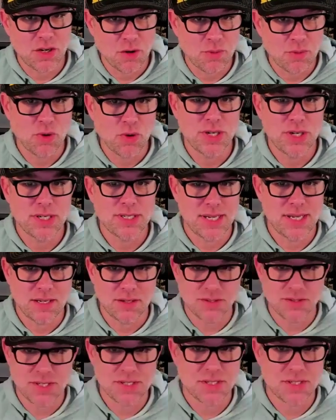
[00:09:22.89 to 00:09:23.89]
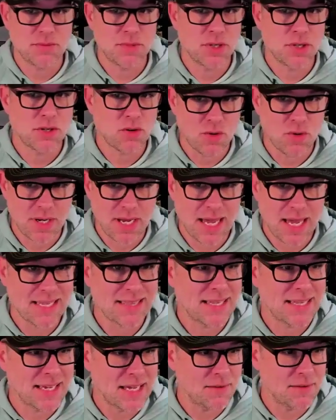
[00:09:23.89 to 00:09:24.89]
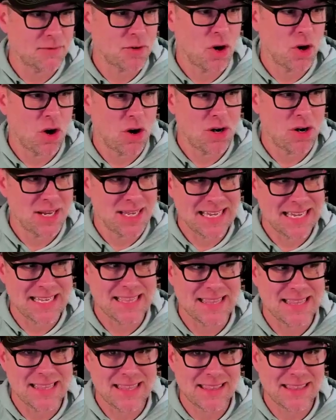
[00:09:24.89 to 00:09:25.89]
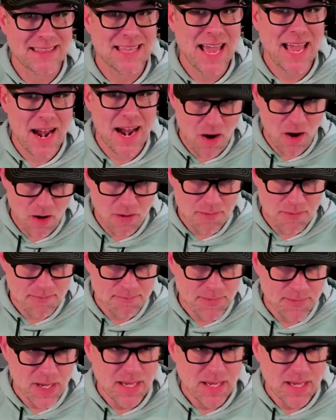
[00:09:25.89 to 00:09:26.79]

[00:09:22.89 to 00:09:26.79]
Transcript: your point of sale system and create the gift card in there.